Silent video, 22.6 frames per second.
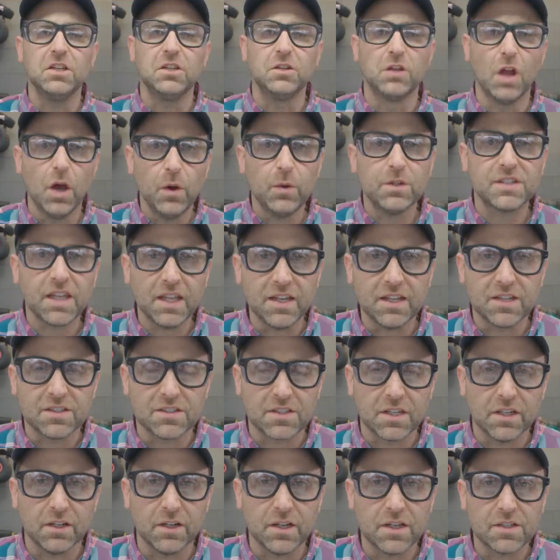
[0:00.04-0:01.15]
You know it's getting
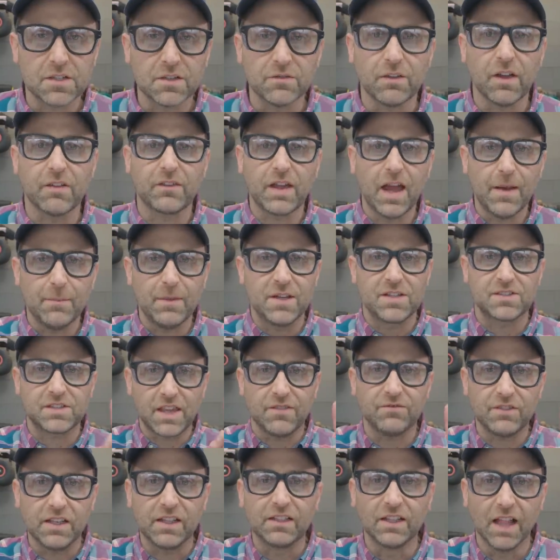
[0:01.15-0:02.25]
serious if I've got my
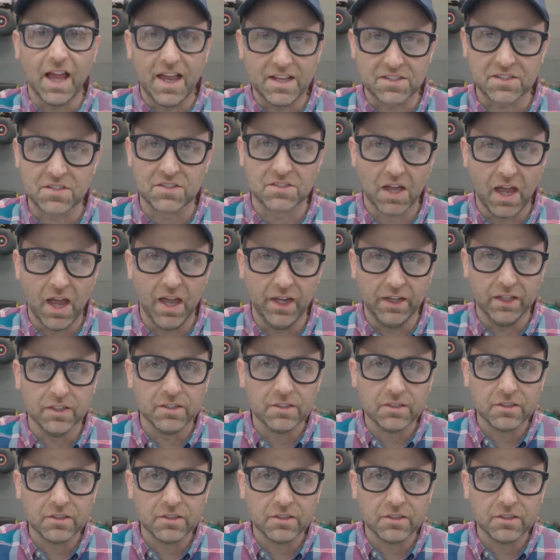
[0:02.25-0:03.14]
safety glasses on.